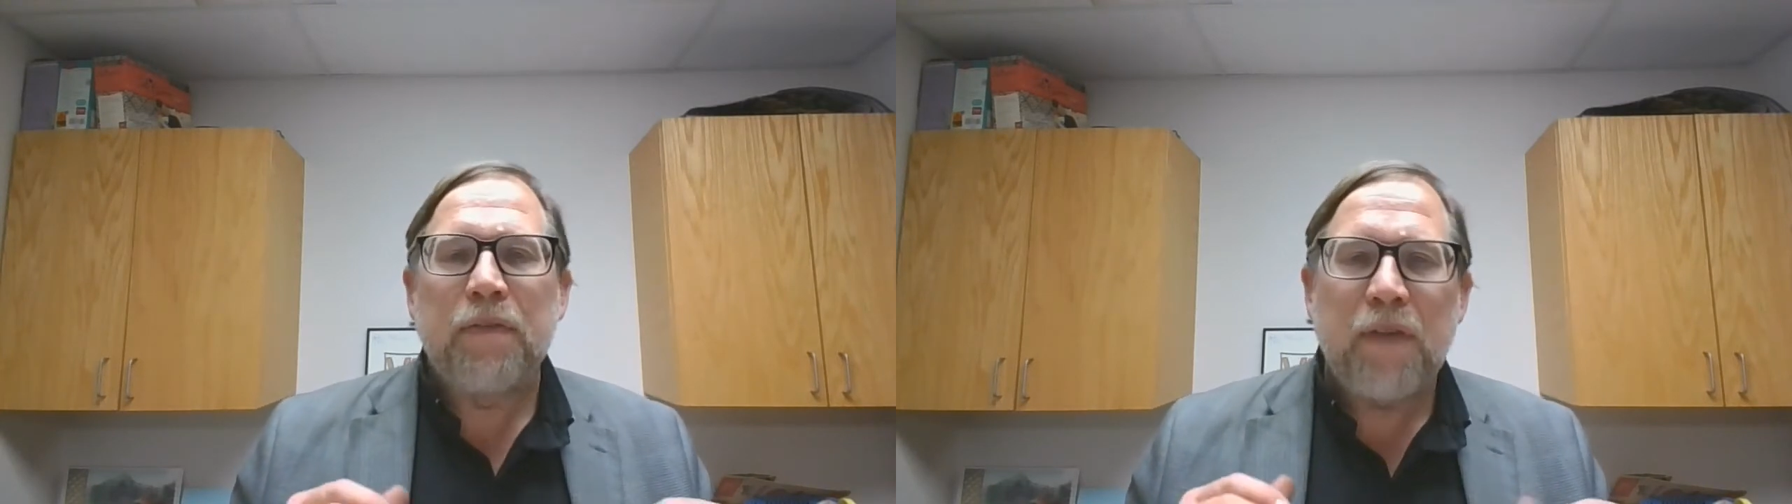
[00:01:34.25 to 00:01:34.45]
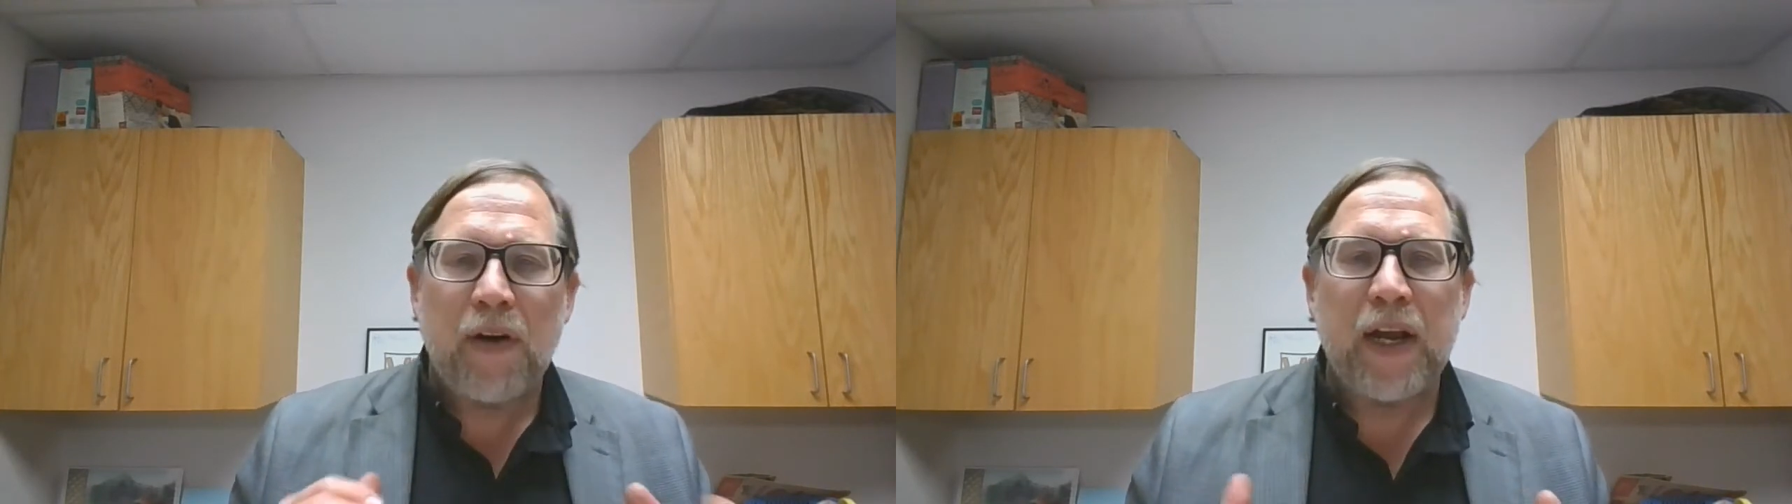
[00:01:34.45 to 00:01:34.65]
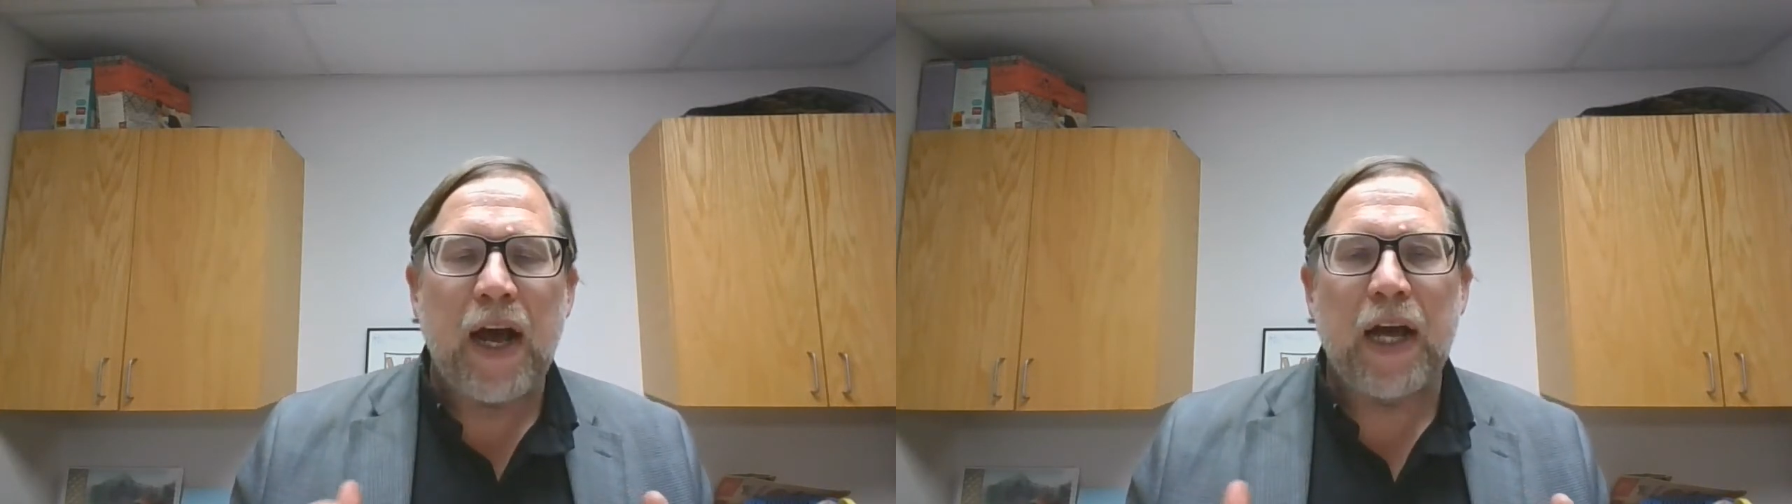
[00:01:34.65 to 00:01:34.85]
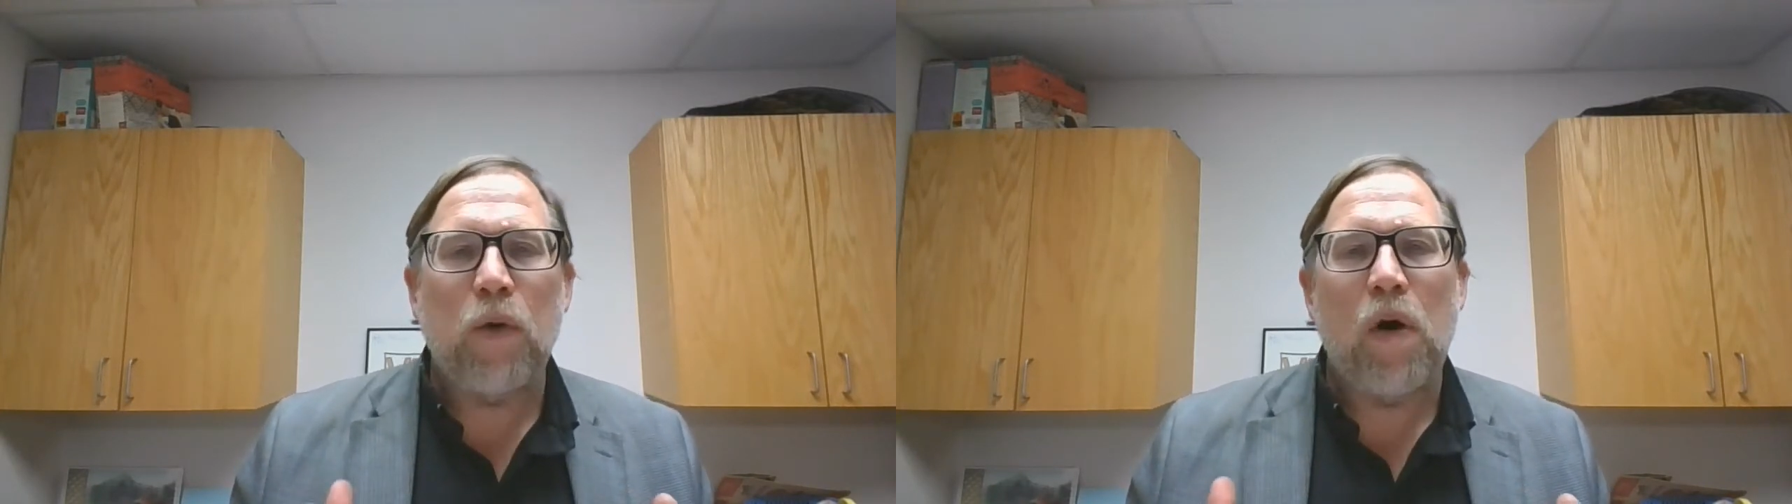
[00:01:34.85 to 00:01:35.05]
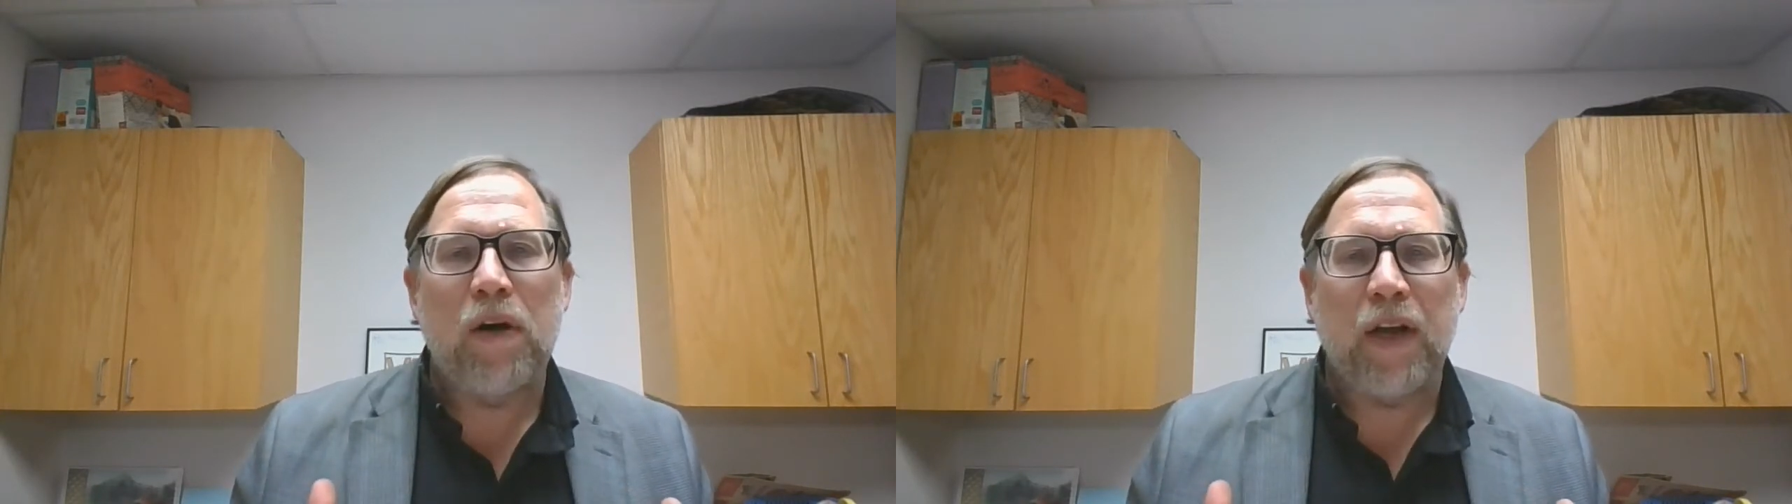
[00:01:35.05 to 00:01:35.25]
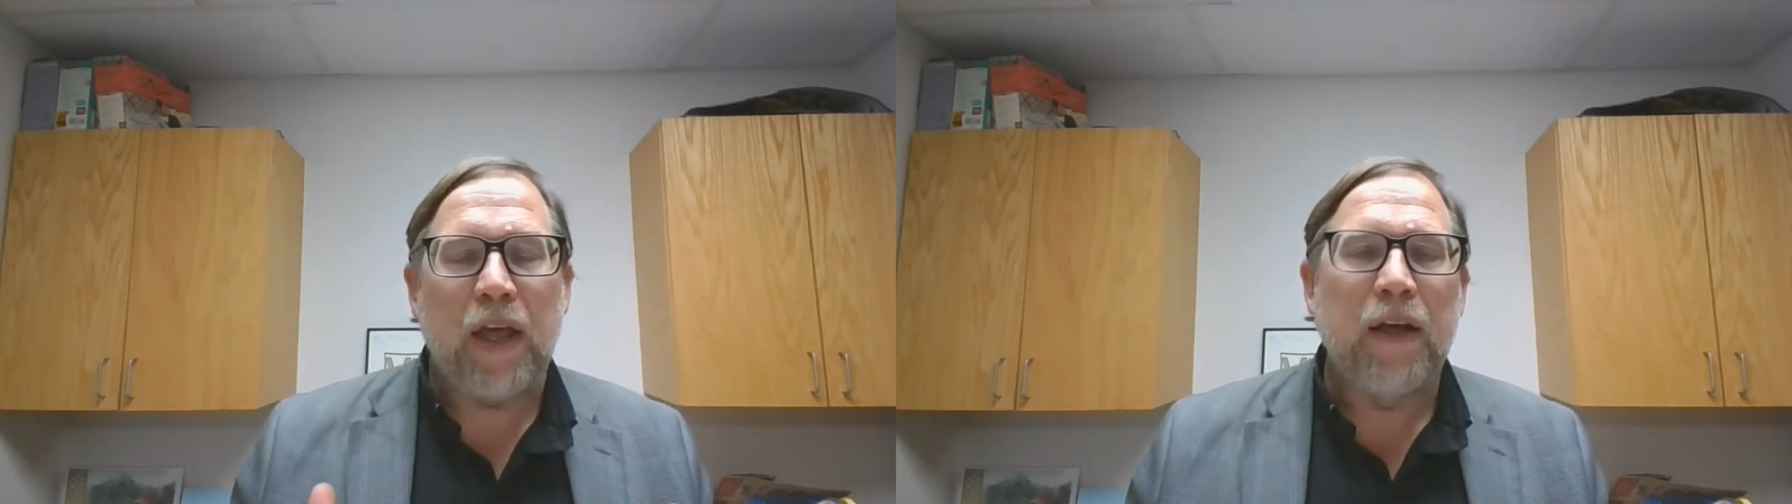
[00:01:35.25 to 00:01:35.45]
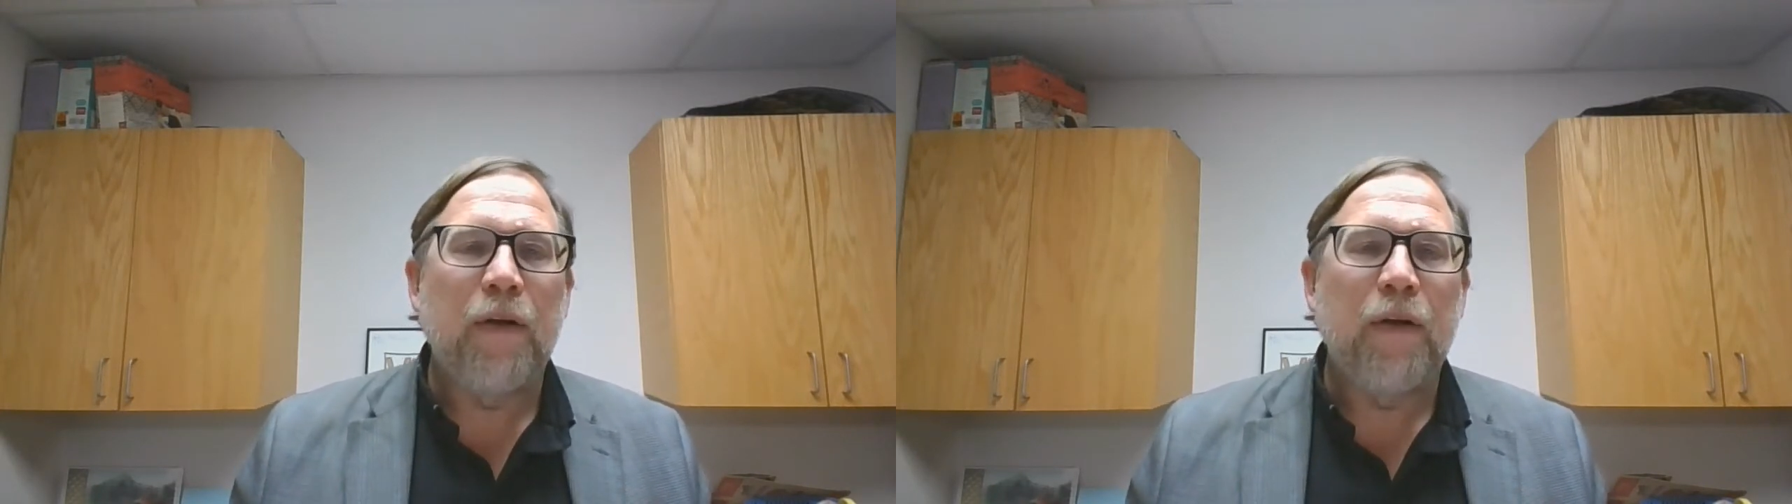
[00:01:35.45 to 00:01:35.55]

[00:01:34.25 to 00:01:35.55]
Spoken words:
very high quality.